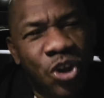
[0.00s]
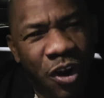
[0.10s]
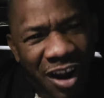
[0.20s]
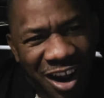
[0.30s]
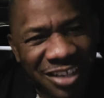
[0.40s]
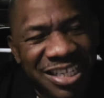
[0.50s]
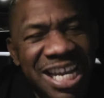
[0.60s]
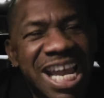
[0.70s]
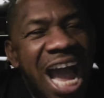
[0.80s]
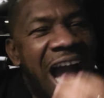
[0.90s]
your heart
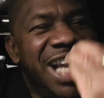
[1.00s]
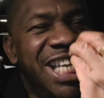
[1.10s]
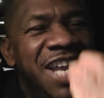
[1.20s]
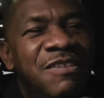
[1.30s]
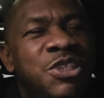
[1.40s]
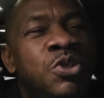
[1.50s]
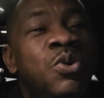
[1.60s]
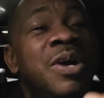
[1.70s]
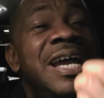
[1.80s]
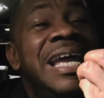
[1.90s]
and gives
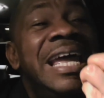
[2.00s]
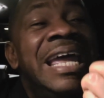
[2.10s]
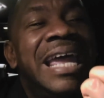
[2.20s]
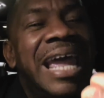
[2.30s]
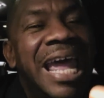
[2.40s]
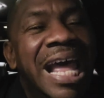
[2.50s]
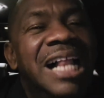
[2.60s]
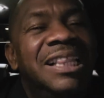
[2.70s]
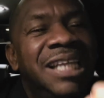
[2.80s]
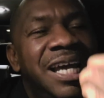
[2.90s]
you a
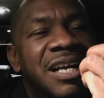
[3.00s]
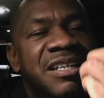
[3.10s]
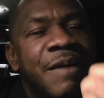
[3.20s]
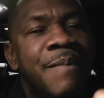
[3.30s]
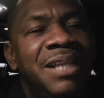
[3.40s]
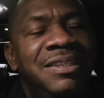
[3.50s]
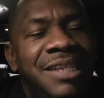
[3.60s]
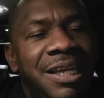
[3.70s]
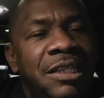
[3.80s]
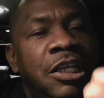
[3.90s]
healthy,
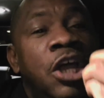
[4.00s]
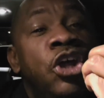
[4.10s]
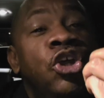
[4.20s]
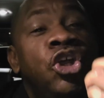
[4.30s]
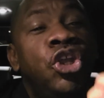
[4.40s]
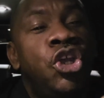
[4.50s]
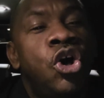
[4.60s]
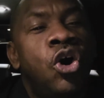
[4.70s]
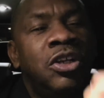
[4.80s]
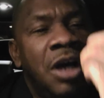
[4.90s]
remedied,
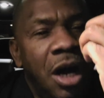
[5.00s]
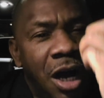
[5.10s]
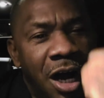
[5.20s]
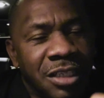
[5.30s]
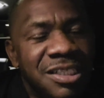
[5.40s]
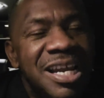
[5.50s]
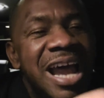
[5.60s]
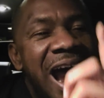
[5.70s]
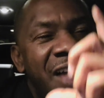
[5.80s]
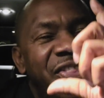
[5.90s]
cured heart.
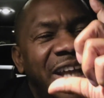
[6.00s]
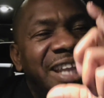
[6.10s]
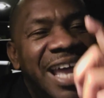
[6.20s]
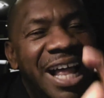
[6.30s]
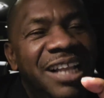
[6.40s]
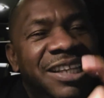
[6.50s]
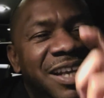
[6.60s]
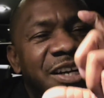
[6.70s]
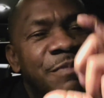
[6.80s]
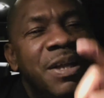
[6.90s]
And that
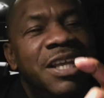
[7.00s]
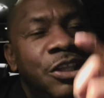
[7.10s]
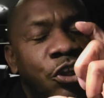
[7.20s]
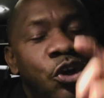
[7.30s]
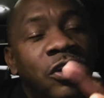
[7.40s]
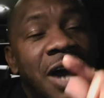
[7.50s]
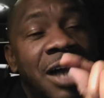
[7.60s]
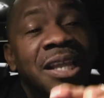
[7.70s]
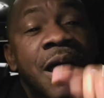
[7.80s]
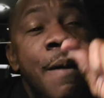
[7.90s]
healthy, remedied, cured
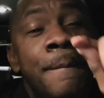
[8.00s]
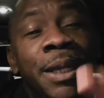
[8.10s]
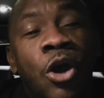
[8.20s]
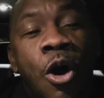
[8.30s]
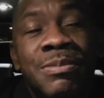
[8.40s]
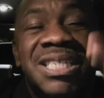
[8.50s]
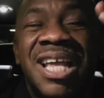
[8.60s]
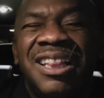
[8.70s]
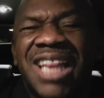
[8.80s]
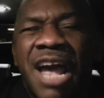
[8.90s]
heart becomes
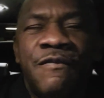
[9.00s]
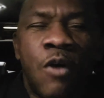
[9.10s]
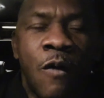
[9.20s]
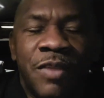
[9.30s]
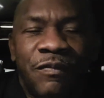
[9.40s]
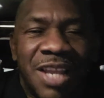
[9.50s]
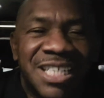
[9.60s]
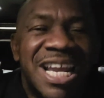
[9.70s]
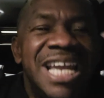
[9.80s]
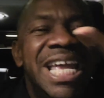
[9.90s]
the life of the
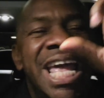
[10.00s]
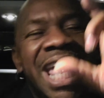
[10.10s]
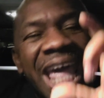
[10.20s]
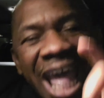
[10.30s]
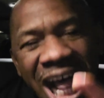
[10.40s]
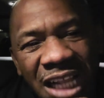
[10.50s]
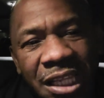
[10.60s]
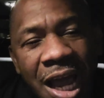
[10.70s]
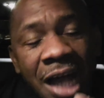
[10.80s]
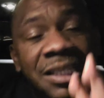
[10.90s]
flesh. A
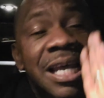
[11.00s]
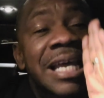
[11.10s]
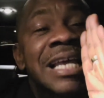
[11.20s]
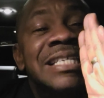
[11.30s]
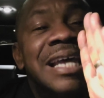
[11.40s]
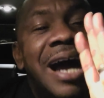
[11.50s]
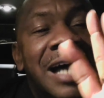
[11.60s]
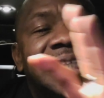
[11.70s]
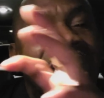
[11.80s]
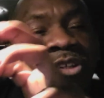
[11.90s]
healthy heart is a
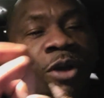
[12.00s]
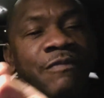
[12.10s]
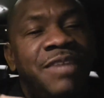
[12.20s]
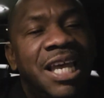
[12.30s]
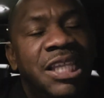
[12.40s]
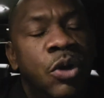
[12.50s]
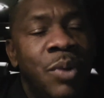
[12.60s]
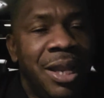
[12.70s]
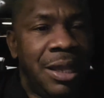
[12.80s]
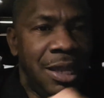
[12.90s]
heart that you have taken
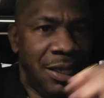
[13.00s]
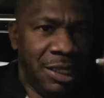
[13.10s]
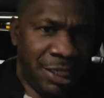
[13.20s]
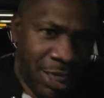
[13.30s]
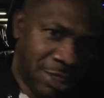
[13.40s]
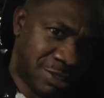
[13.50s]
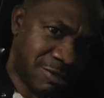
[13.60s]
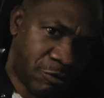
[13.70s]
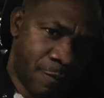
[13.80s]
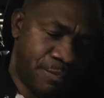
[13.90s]
away
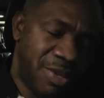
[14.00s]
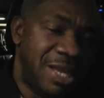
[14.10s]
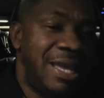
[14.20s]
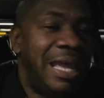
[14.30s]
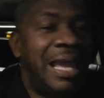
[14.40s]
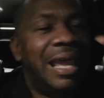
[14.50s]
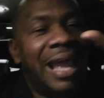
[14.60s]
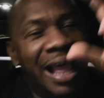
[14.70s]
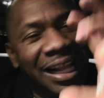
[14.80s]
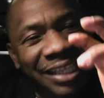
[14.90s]
guilt from. A
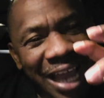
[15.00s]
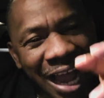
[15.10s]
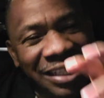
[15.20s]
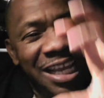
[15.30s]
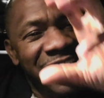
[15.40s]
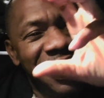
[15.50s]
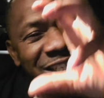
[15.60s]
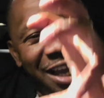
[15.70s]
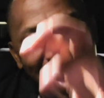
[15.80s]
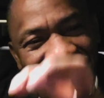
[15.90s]
healthy heart
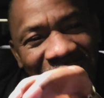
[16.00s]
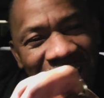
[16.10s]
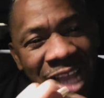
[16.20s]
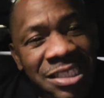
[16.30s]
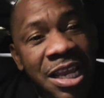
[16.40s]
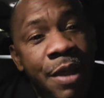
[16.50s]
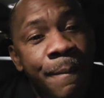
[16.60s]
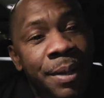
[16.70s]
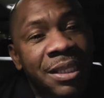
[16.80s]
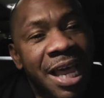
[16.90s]
is a heart that has
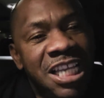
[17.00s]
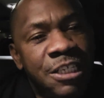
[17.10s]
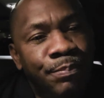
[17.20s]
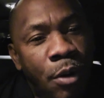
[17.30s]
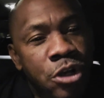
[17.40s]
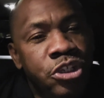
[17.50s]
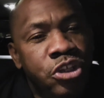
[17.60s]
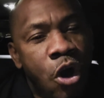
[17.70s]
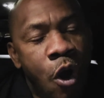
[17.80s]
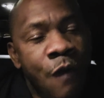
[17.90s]
been
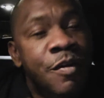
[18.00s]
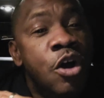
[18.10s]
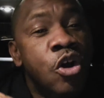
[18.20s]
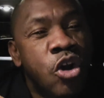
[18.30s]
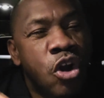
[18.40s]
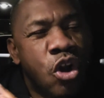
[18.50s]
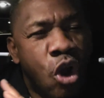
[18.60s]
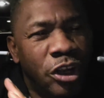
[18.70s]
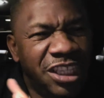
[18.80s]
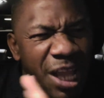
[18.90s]
expunged of
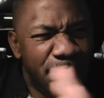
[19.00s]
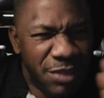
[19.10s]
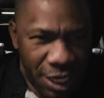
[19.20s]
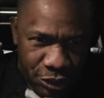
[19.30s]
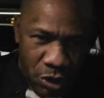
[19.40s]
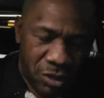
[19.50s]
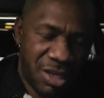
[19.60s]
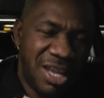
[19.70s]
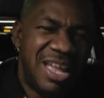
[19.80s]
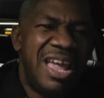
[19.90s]
condemnation.
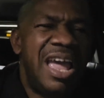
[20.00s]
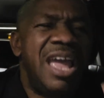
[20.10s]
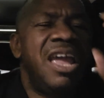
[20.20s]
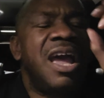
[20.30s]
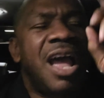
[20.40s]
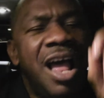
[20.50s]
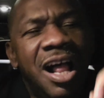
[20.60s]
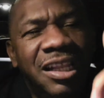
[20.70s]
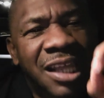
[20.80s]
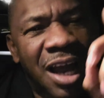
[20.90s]
A
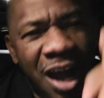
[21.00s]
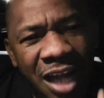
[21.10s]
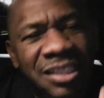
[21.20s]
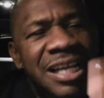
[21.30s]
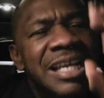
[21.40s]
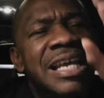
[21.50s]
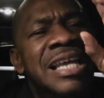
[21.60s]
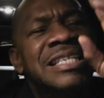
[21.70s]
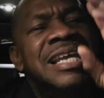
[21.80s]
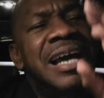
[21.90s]
healthy heart
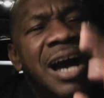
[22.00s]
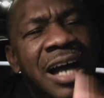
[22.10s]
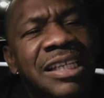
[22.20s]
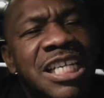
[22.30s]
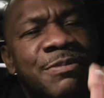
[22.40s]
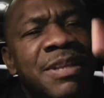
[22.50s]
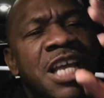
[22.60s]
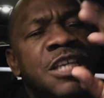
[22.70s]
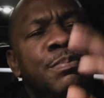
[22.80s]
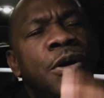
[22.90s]
is a heart that has been
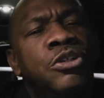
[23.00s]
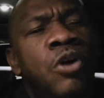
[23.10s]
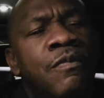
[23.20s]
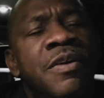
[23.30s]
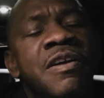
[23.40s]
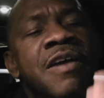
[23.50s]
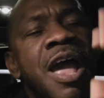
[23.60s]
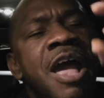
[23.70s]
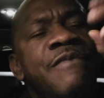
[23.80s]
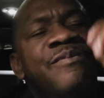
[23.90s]
expunged of
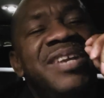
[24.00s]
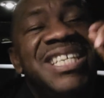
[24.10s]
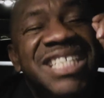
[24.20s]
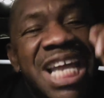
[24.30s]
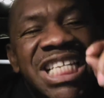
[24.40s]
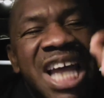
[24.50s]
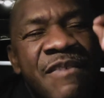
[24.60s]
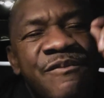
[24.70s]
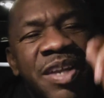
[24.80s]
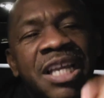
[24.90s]
every sense
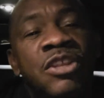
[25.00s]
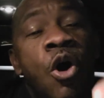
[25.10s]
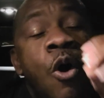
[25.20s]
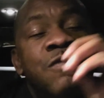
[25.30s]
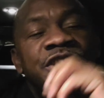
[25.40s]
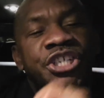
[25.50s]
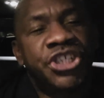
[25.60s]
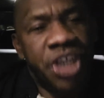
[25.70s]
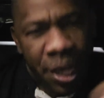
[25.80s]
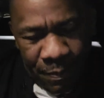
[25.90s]
and feeling of
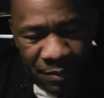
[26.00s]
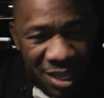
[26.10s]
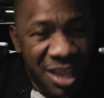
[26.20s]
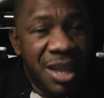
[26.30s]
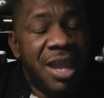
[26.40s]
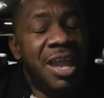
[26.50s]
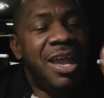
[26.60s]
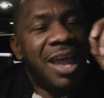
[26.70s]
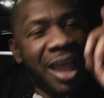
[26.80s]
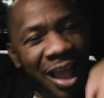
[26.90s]
shame.
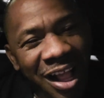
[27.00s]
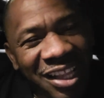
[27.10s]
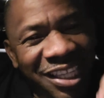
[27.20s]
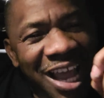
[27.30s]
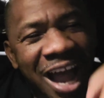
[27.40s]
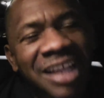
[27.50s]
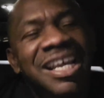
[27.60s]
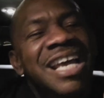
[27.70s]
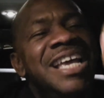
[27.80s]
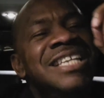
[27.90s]
A healthy
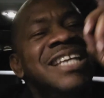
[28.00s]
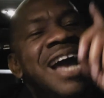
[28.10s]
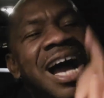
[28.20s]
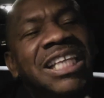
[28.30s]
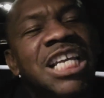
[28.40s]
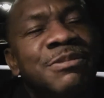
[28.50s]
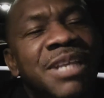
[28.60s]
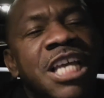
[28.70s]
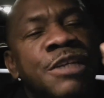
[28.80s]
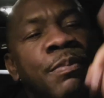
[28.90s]
heart is a heart that's
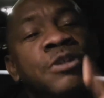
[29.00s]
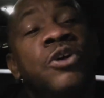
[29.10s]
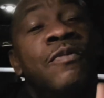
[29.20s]
been expunged